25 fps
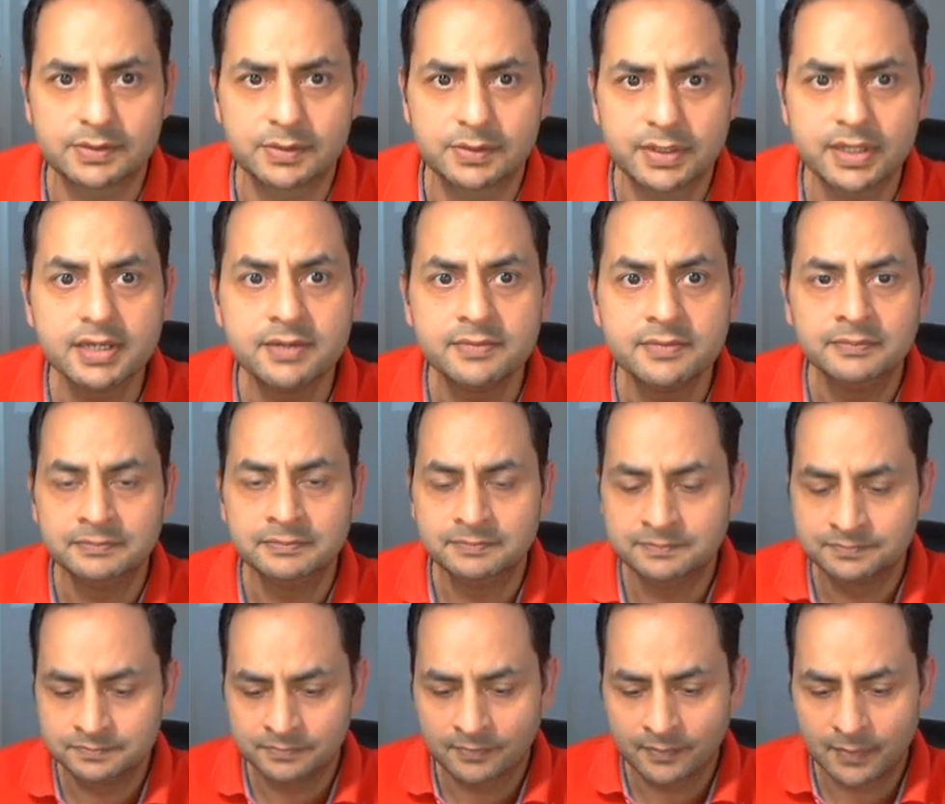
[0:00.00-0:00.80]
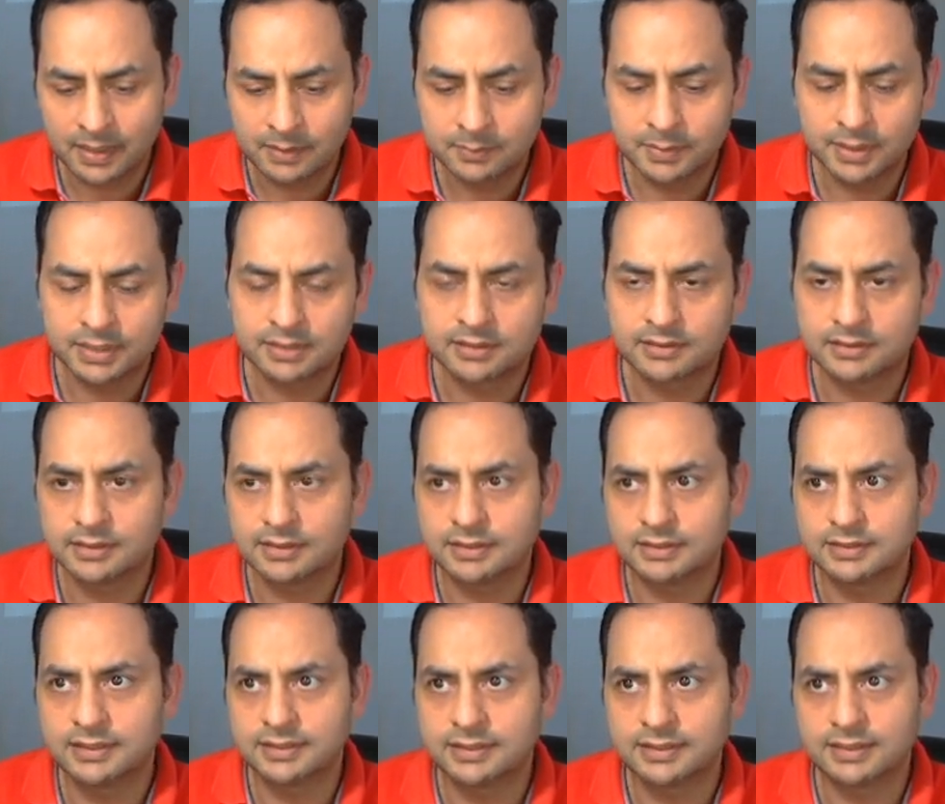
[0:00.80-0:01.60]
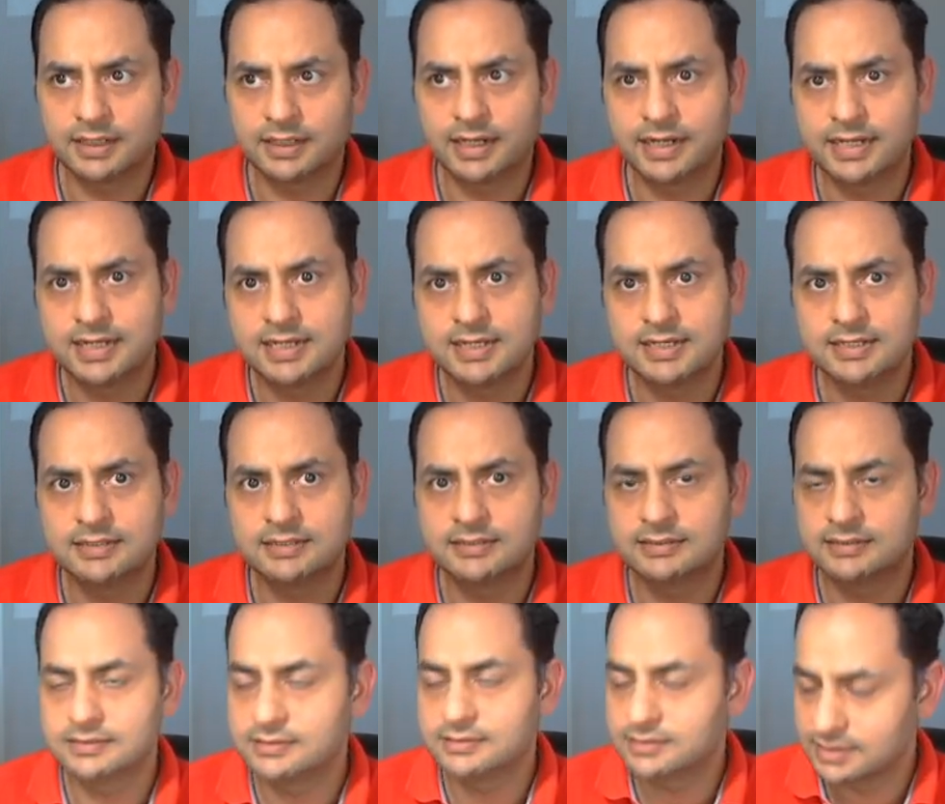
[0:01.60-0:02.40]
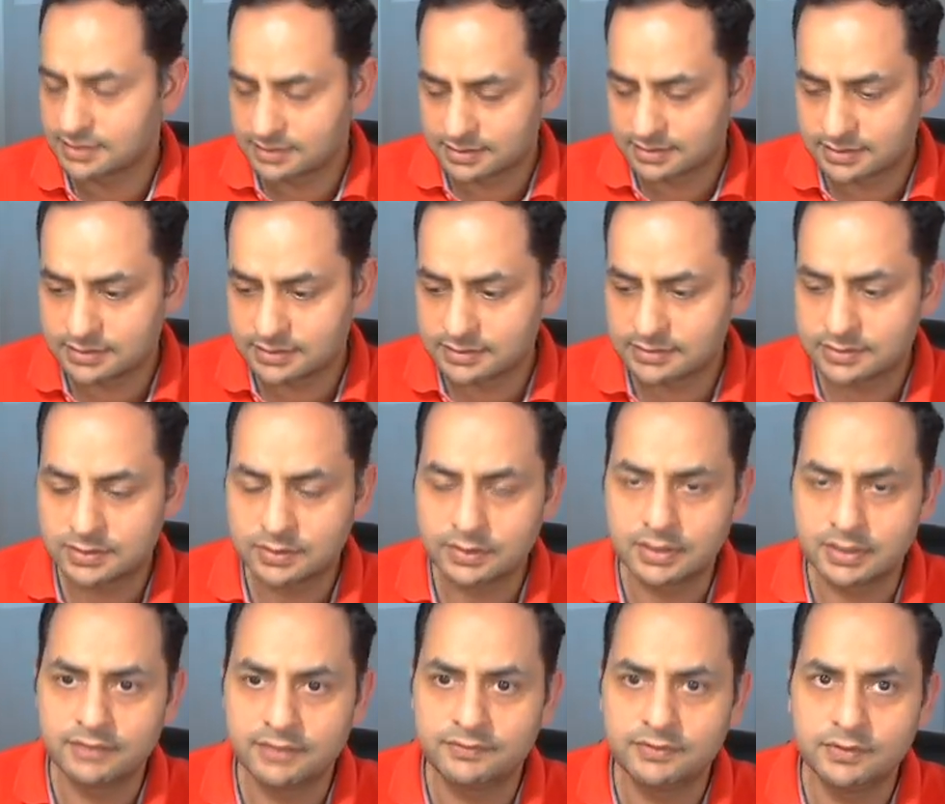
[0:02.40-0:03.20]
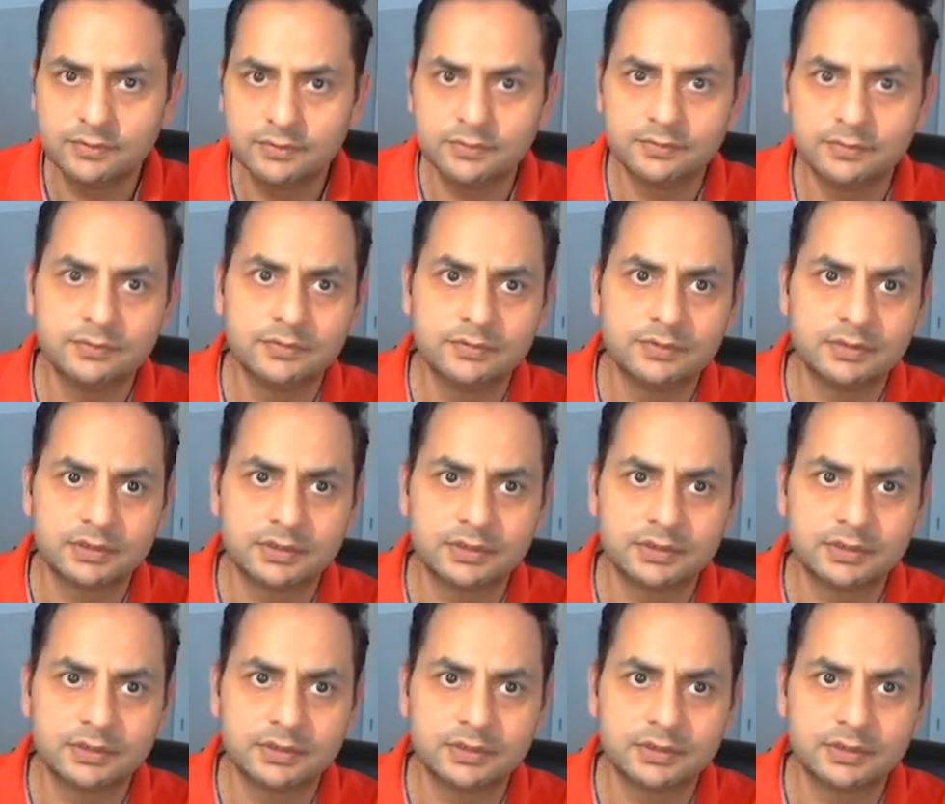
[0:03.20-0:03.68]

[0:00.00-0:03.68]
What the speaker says: Okay, but the idea is just to give you